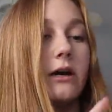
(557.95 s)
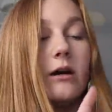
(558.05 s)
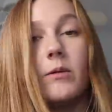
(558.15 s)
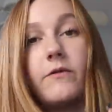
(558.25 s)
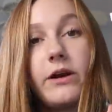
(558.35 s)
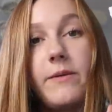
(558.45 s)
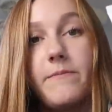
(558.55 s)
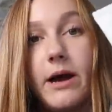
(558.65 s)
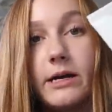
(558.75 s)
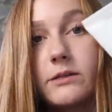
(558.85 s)
overnight
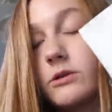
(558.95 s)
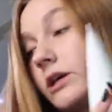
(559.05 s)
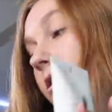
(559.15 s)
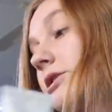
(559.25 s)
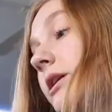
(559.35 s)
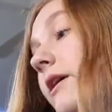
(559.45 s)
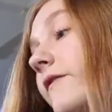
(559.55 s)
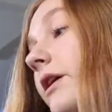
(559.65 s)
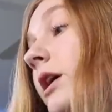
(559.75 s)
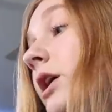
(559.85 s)
mask, which I actually
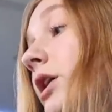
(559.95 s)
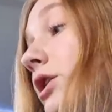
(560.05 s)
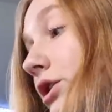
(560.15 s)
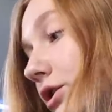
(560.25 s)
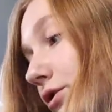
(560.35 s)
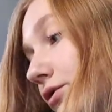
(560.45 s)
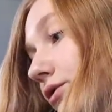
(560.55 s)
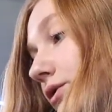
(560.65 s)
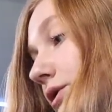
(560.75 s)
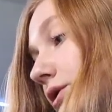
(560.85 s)
have
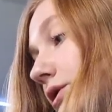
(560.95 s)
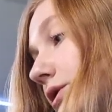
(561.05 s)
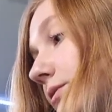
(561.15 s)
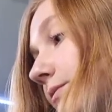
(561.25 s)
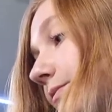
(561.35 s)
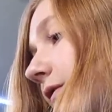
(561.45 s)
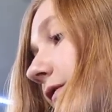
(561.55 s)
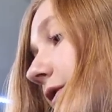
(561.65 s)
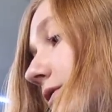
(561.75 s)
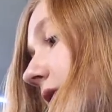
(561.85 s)
used a
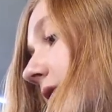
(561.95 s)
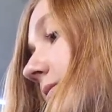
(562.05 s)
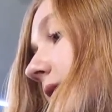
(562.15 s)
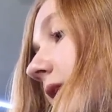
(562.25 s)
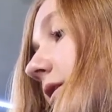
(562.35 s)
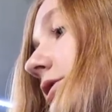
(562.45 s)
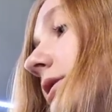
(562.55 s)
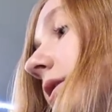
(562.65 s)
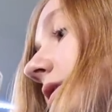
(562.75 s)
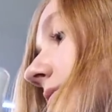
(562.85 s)
few times
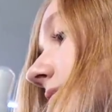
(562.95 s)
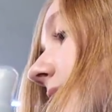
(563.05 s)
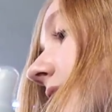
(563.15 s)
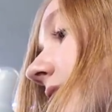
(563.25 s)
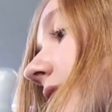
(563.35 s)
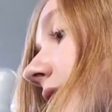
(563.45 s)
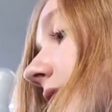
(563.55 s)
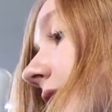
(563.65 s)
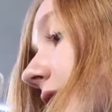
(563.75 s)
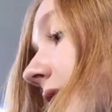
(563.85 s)
actually, and it's supposed to be like
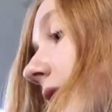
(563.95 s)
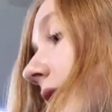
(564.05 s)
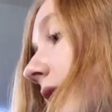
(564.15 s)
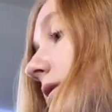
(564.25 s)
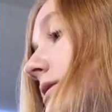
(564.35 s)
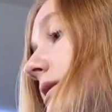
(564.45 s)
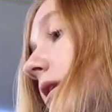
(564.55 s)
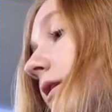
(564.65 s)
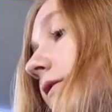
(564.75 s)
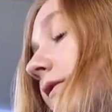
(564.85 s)
clearing and
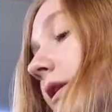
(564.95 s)
stuff.